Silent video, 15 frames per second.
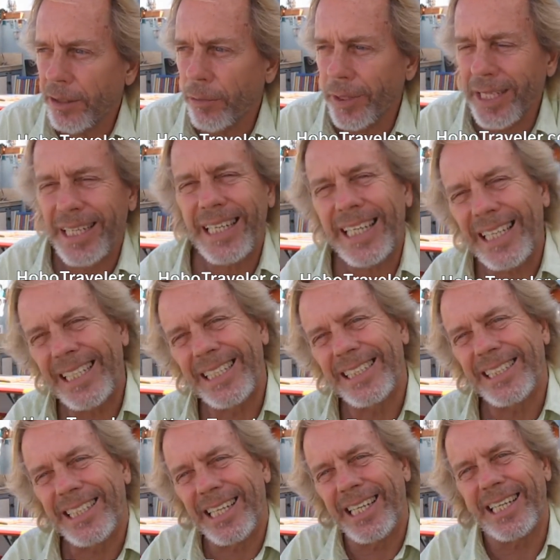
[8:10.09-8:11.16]
When you need this
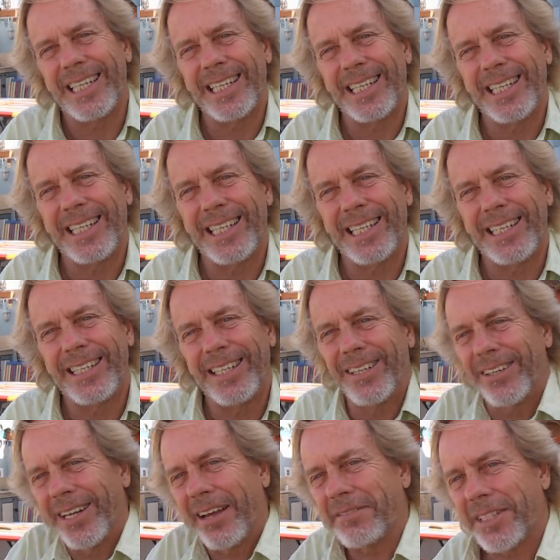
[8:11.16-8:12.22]
thing, you
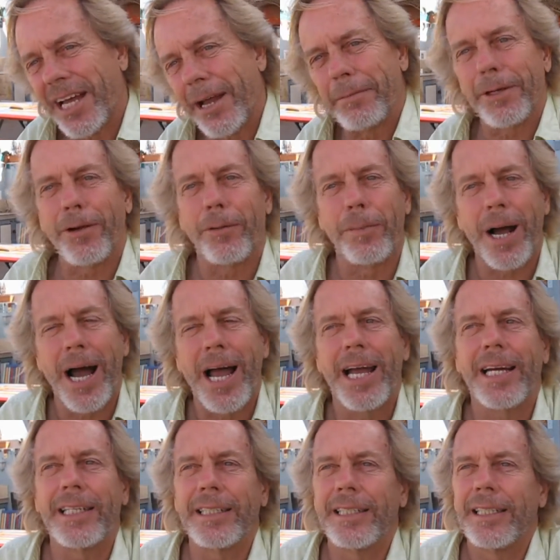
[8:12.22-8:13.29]
don't have time to go buy
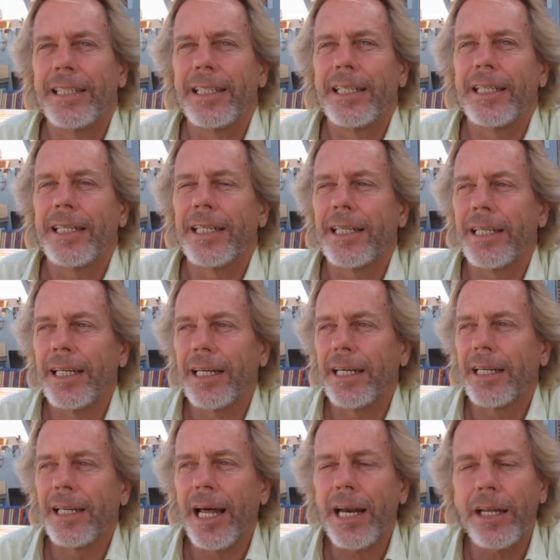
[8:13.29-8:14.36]
it.
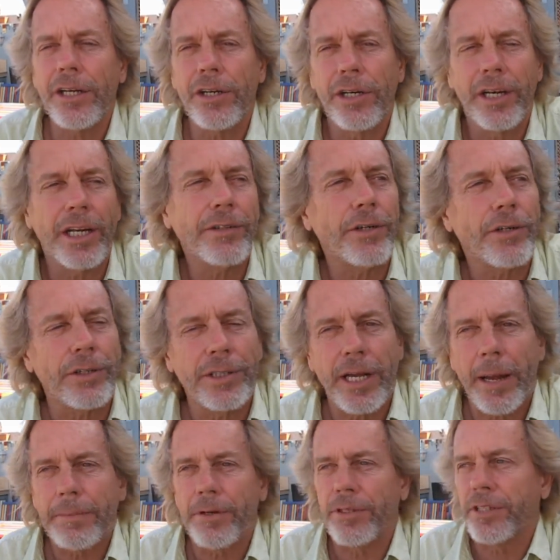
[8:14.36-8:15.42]
A lot of your electrical
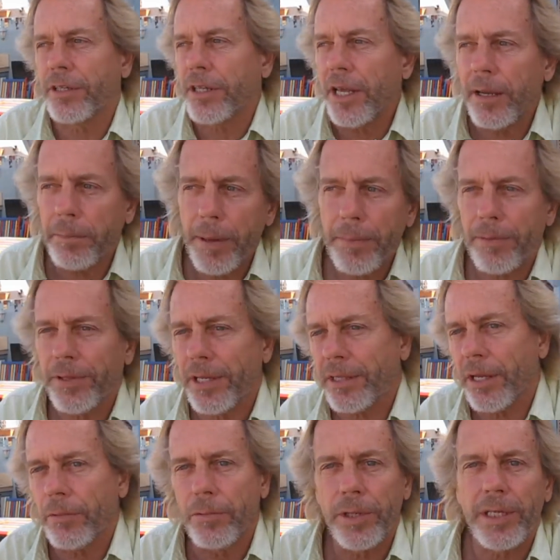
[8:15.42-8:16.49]
adapters that people think
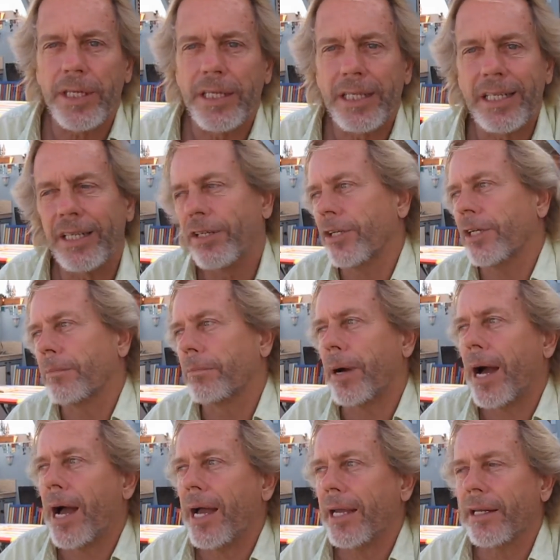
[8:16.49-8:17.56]
they really need, you can
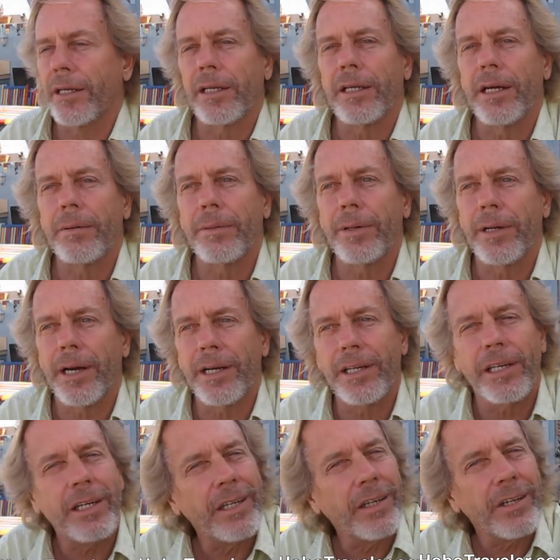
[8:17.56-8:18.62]
buy in the lumber yard.
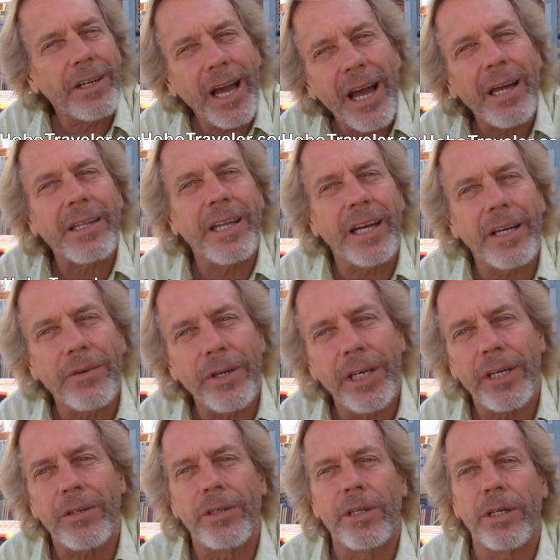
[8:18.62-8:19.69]
They're not that
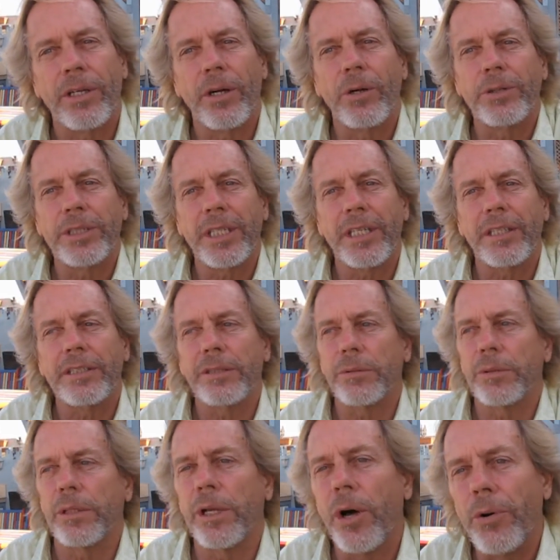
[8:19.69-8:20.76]
critical, and the hotels
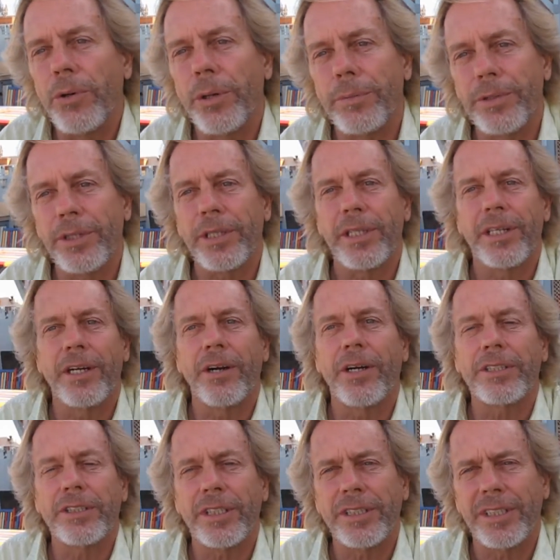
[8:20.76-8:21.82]
will loan them to you, and
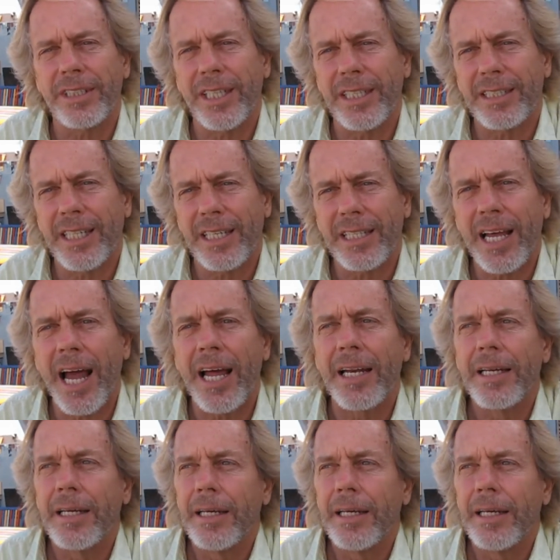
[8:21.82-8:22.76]
all sorts of things like that.